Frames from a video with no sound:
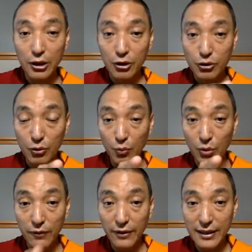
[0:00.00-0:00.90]
So
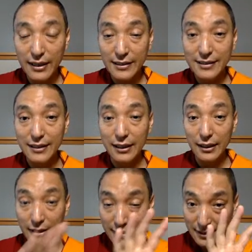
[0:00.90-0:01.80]
vividness
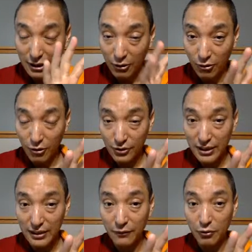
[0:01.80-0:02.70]
is the gross.
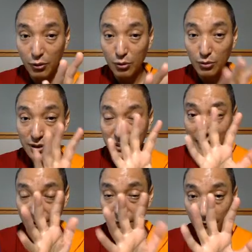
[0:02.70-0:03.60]
If you lose
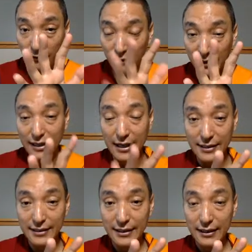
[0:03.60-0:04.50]
that vividness,